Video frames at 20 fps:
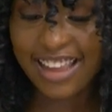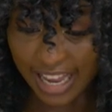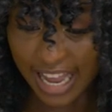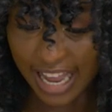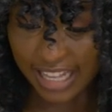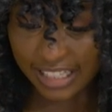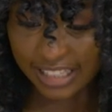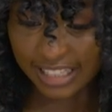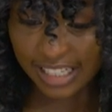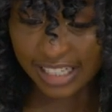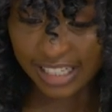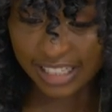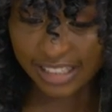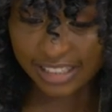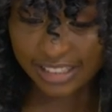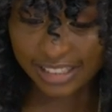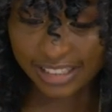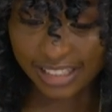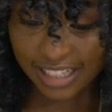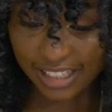And
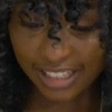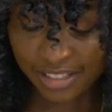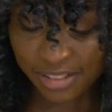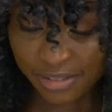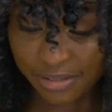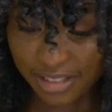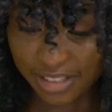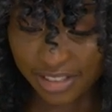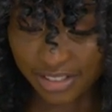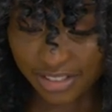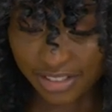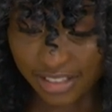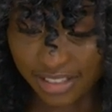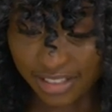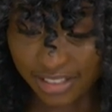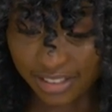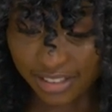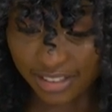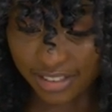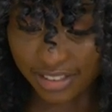then the next question
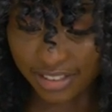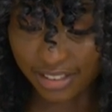is,